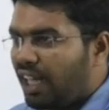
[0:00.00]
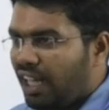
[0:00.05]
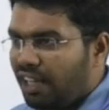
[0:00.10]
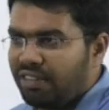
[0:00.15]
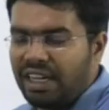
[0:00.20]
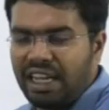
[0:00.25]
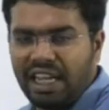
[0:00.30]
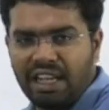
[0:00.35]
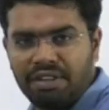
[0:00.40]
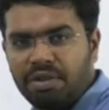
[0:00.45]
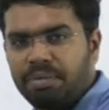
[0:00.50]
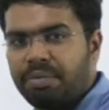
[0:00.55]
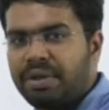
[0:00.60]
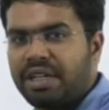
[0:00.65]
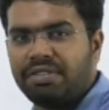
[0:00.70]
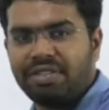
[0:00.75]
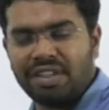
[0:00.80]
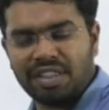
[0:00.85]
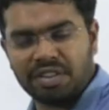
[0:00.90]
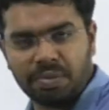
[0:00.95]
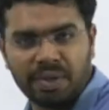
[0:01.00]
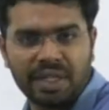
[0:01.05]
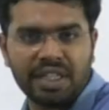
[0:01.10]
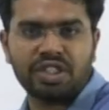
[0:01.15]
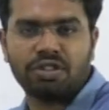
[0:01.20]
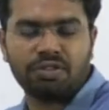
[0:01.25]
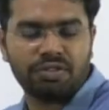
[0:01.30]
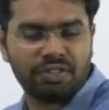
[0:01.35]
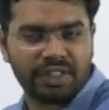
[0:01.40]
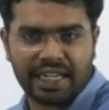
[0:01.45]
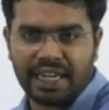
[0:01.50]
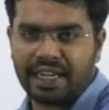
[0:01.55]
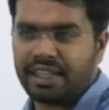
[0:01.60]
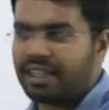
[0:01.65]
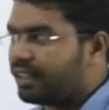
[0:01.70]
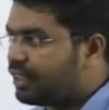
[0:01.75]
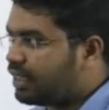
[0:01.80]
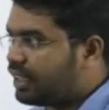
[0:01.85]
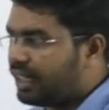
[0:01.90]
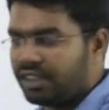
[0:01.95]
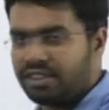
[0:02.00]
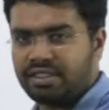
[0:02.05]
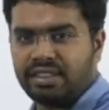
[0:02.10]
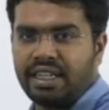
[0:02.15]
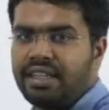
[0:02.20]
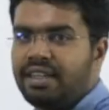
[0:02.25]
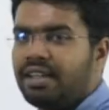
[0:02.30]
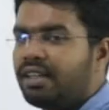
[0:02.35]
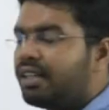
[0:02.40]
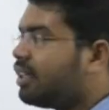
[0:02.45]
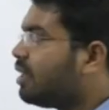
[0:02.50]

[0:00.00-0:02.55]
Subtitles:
I will have a brief explanation of that in the next slide.